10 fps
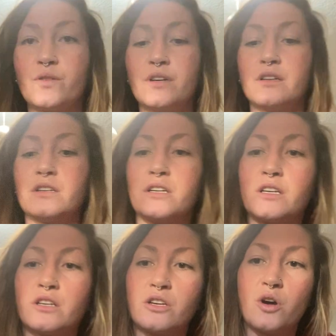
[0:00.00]
oil. I'm
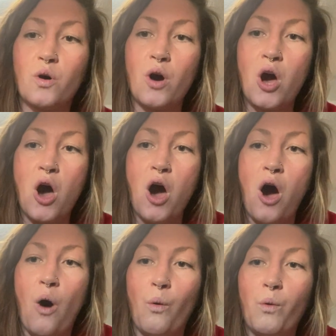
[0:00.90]
gonna go
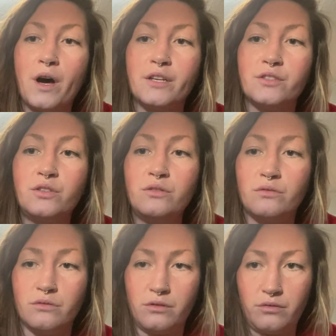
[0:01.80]
1,
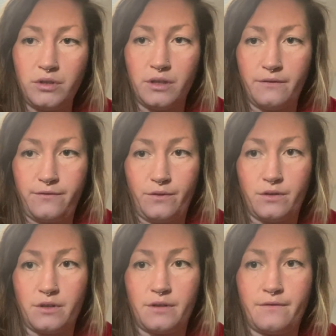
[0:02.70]
2, 3,
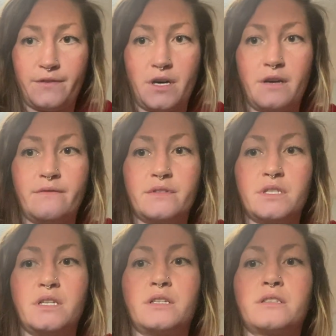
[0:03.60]
4, 5,
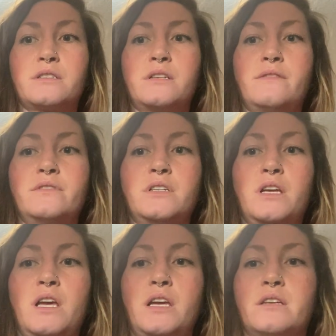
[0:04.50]
6, 7,
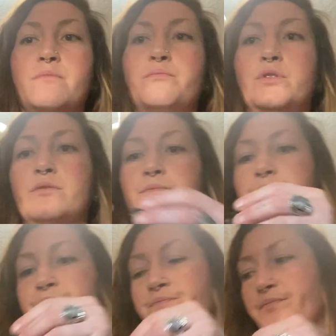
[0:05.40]
8. Boom.
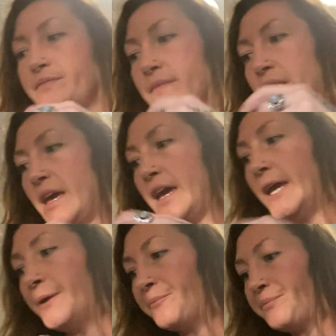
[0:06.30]

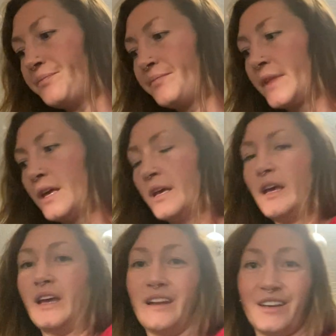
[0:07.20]
8.
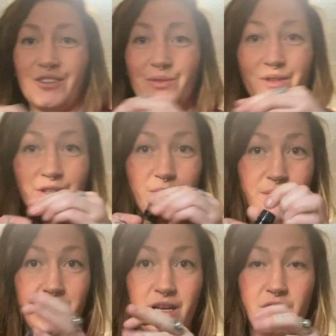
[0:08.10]
And I'm gonna do a little
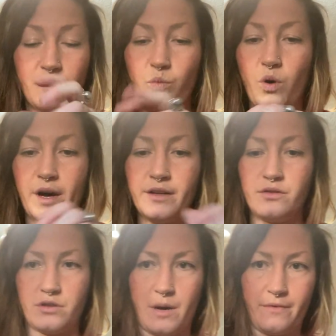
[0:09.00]
bit,
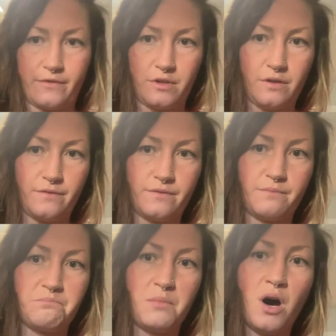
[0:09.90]
1 drop of clove.
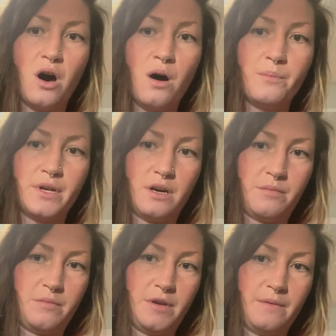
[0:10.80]
Pump it
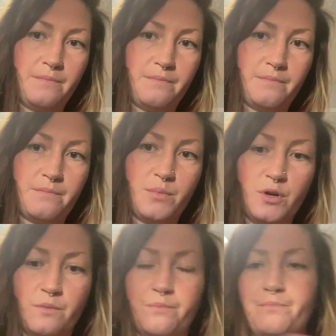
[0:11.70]
up a bit.
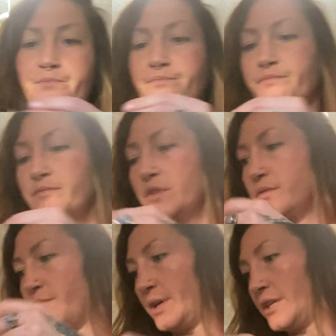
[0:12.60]
Boom.
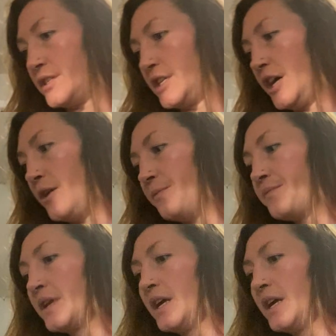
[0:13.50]
We good to go.